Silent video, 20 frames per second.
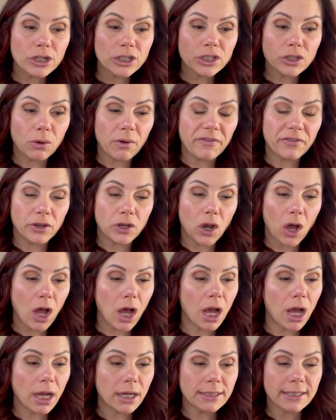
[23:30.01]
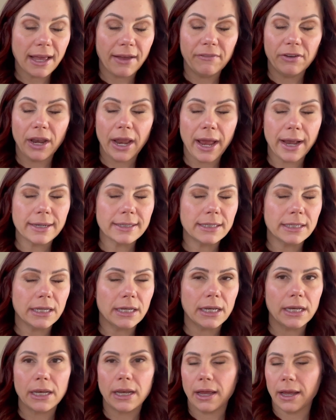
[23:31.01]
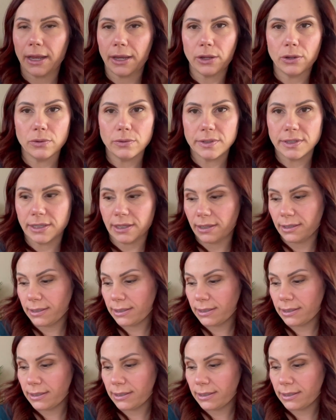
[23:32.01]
So if the dogs have an accident, I use this.